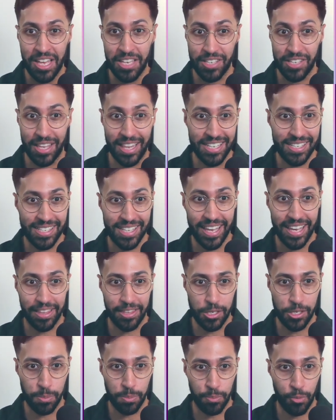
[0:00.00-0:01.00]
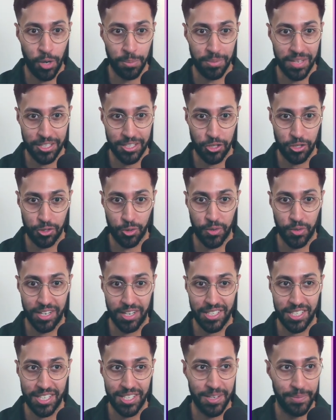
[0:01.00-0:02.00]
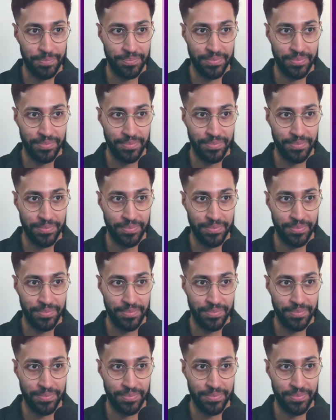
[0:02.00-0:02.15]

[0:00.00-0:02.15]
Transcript: So let's take this prompt I just created.